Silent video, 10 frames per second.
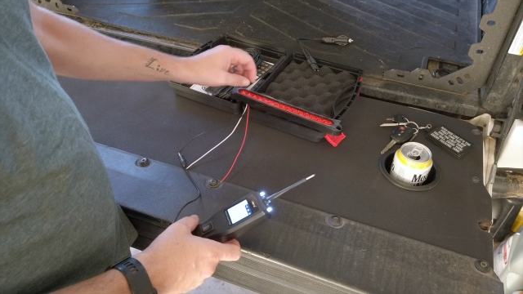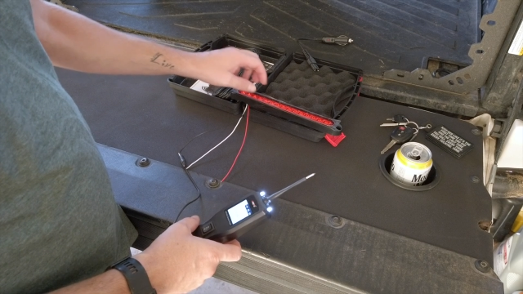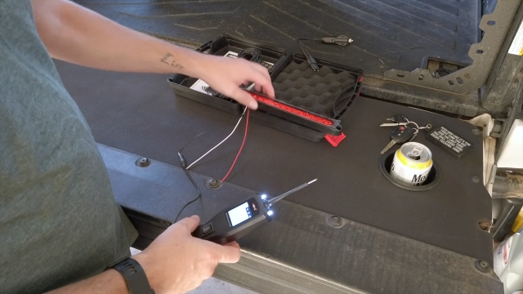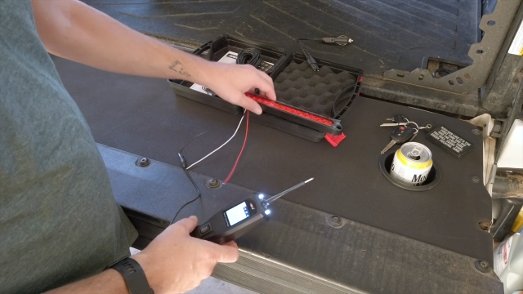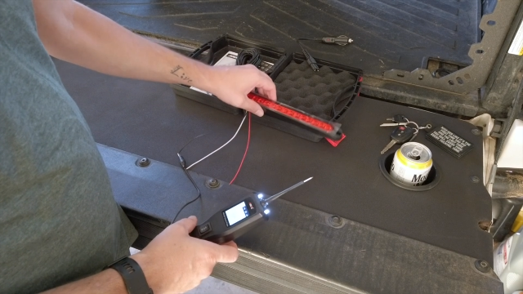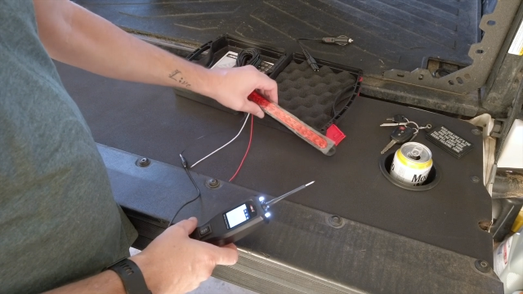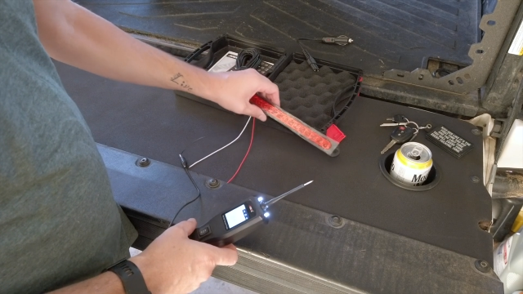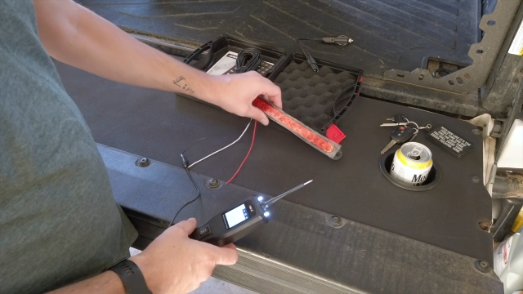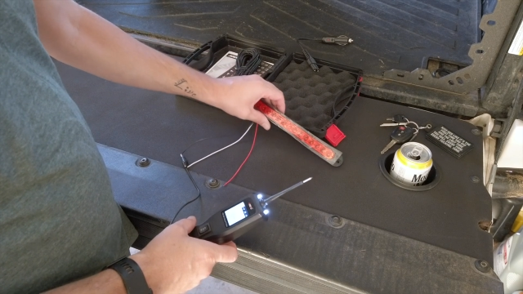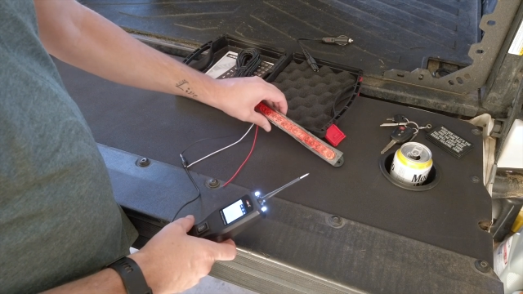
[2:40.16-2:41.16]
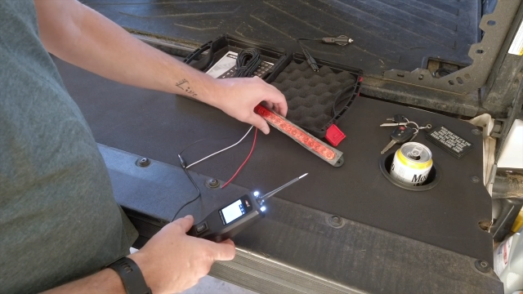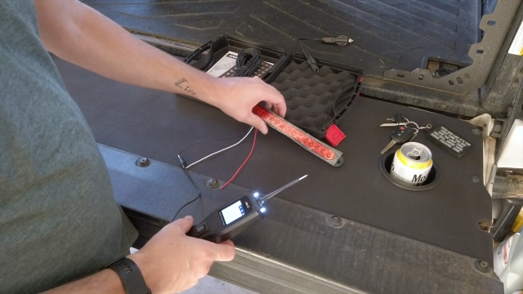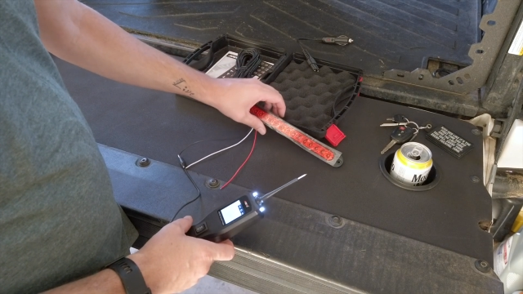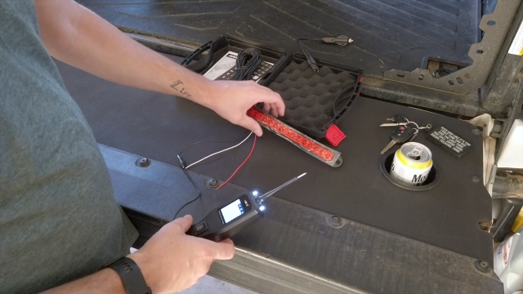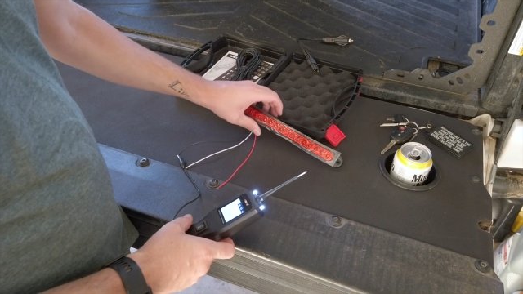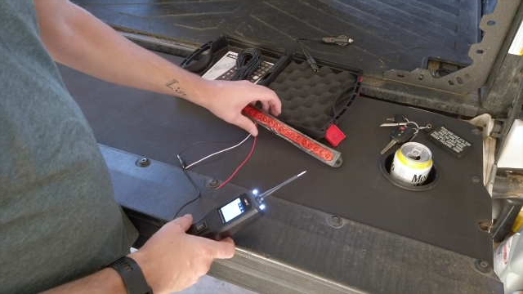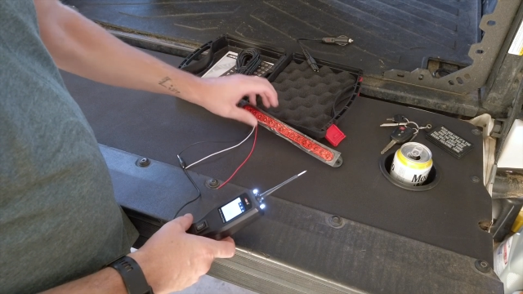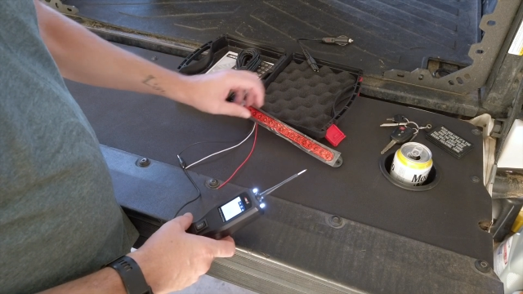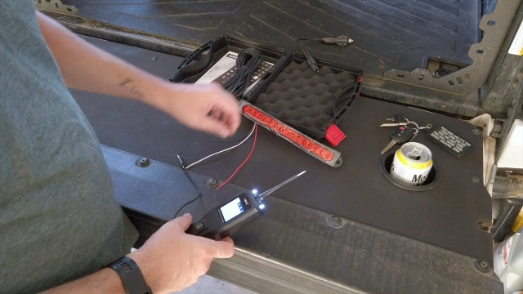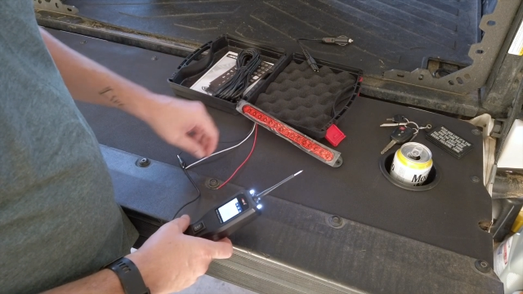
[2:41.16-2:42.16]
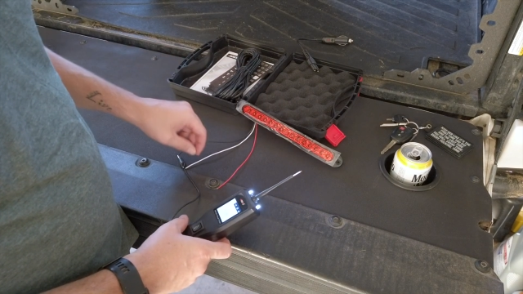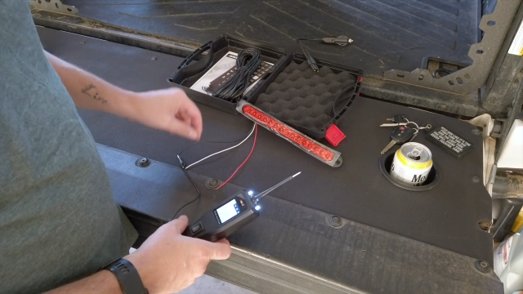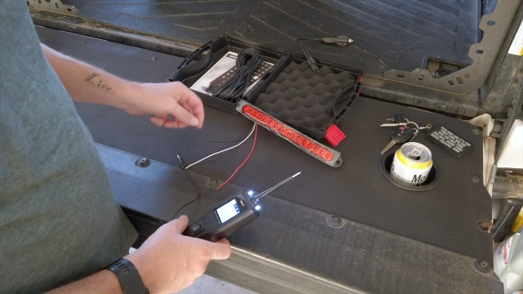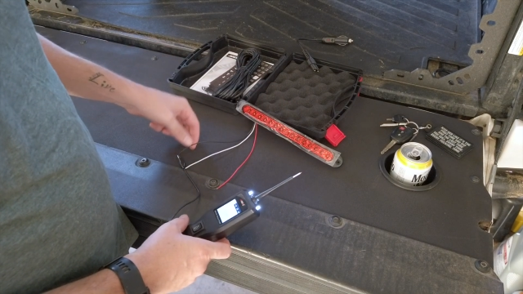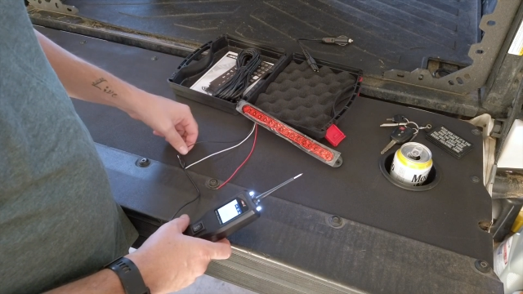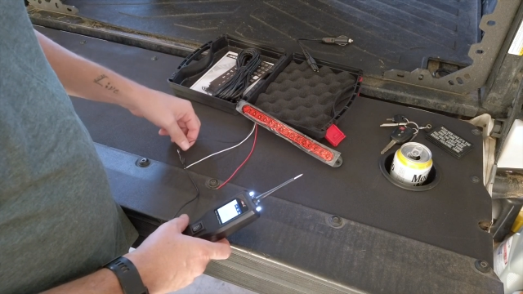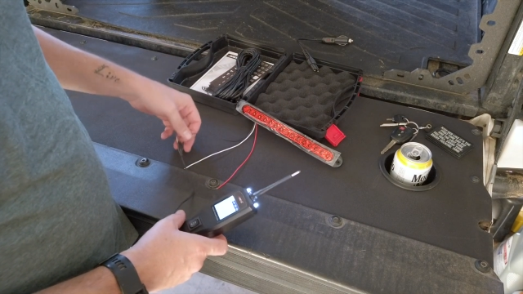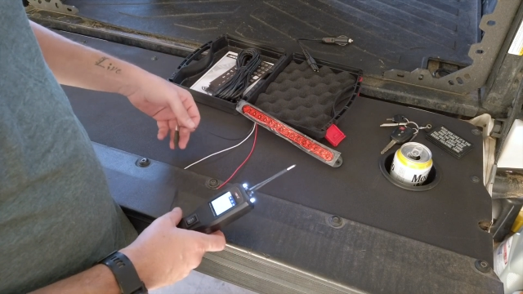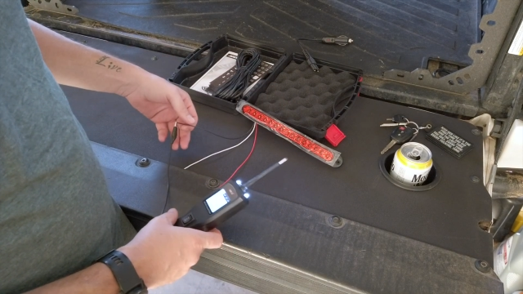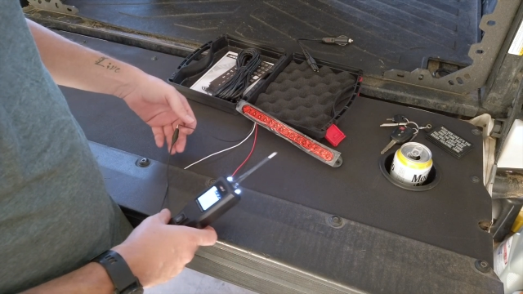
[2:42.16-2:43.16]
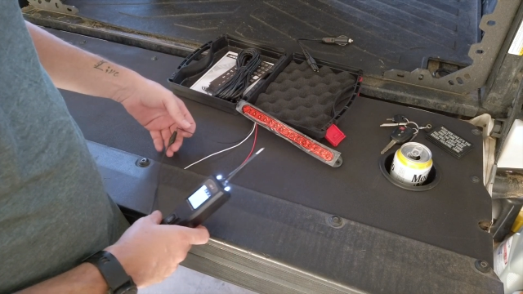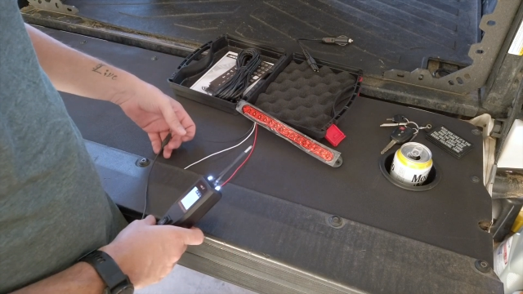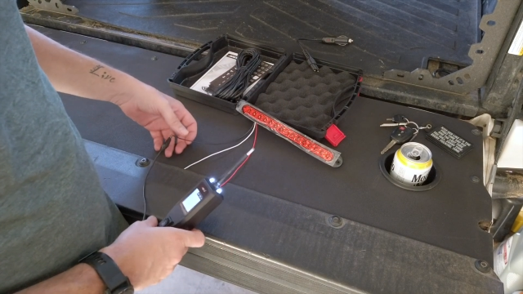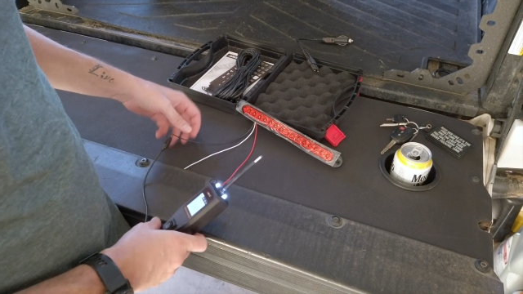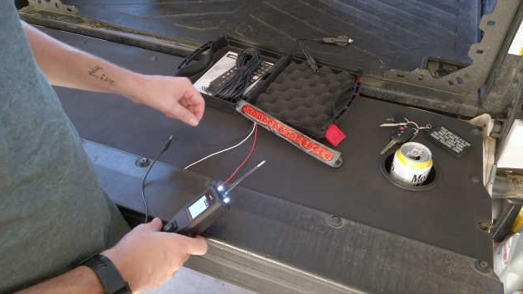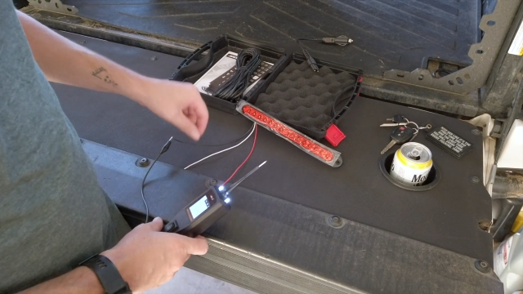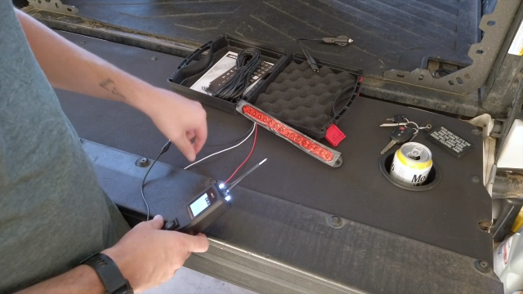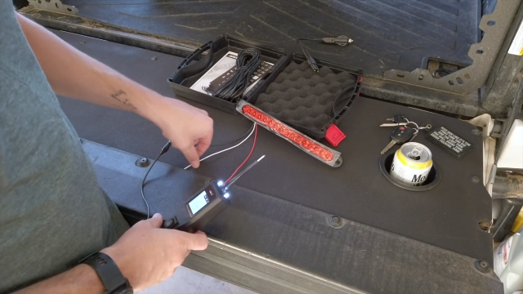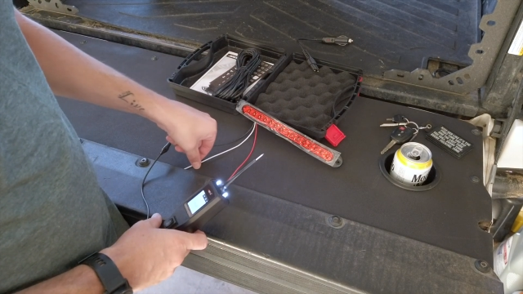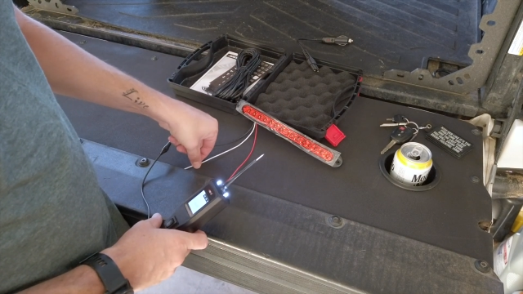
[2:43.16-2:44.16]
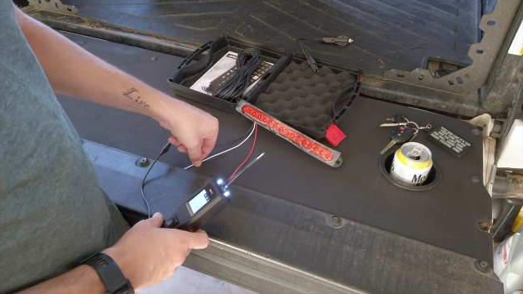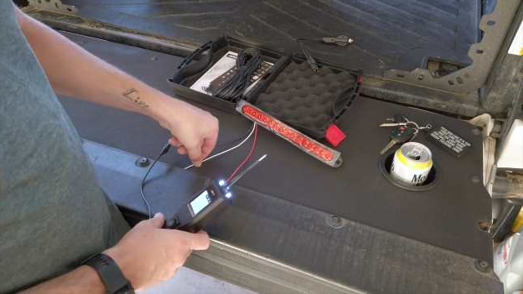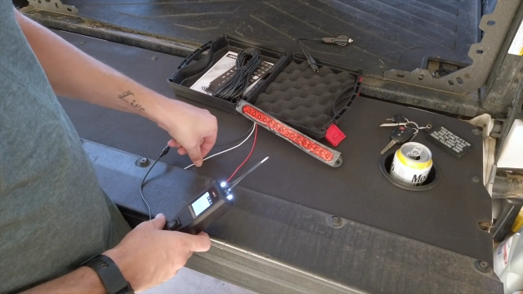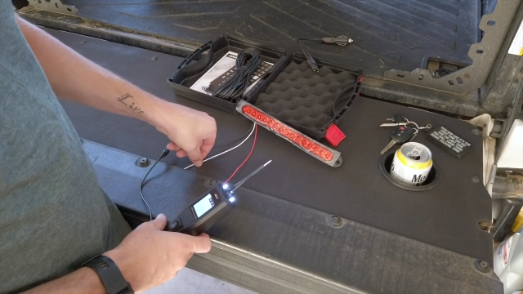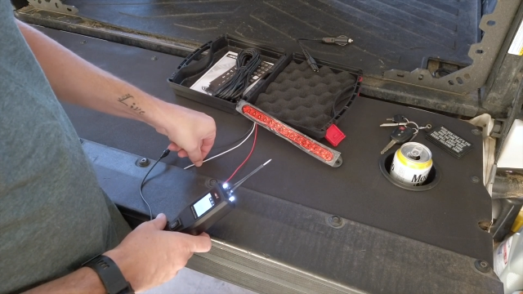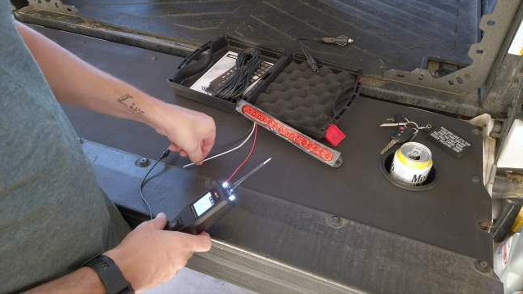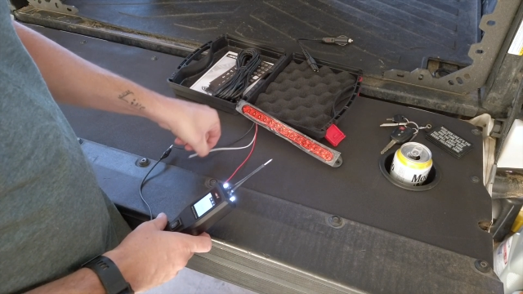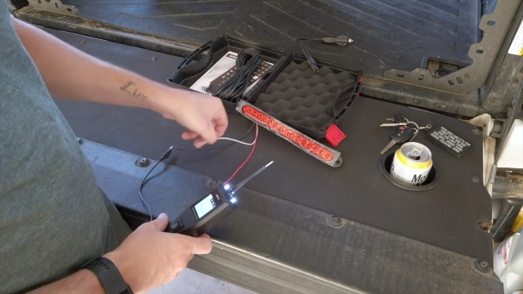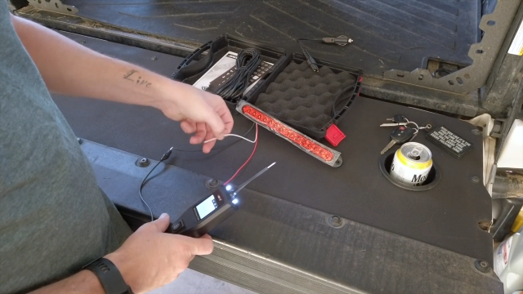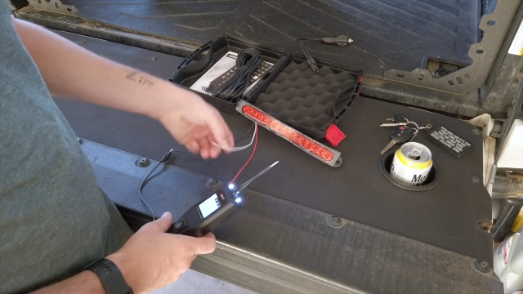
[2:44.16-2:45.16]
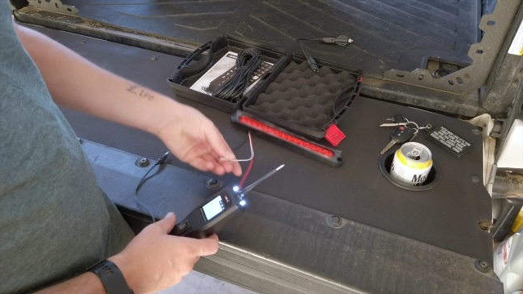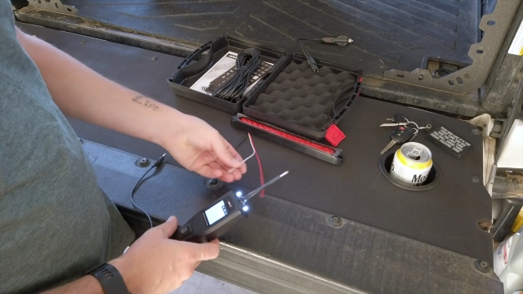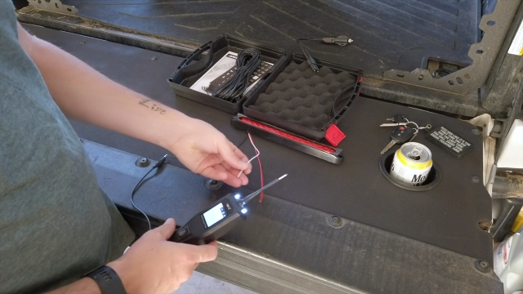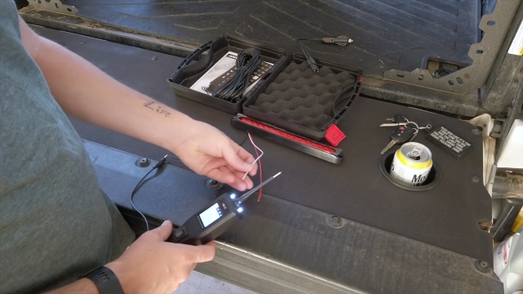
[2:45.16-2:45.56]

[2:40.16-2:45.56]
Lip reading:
No face is visible, so there are no lips to read.